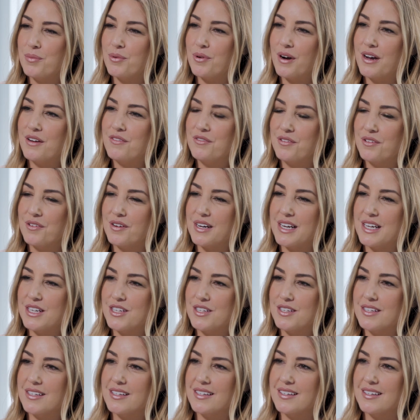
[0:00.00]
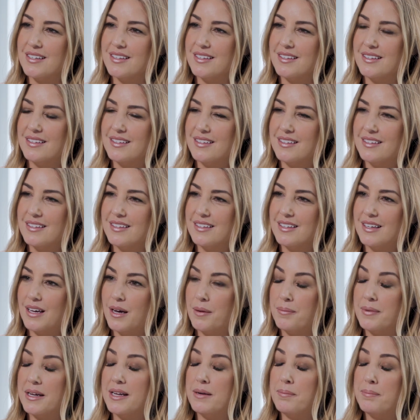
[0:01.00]
bravery to,
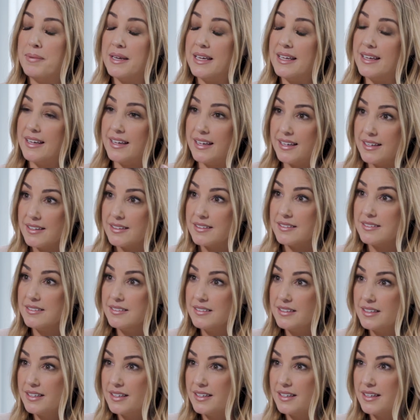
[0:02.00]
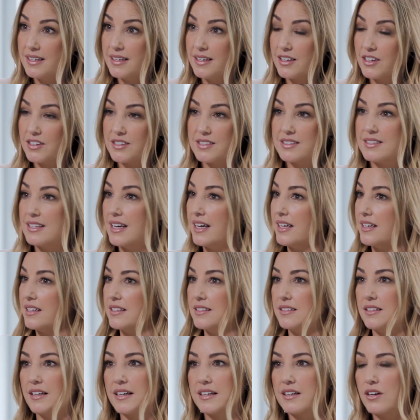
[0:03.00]
be ill, because that
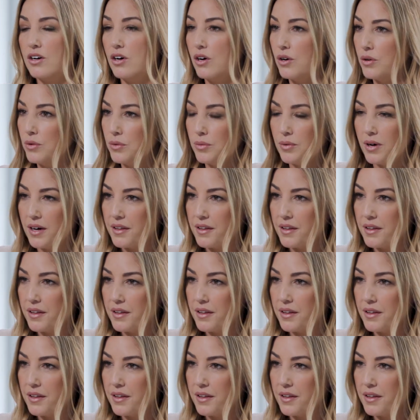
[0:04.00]
is like a whole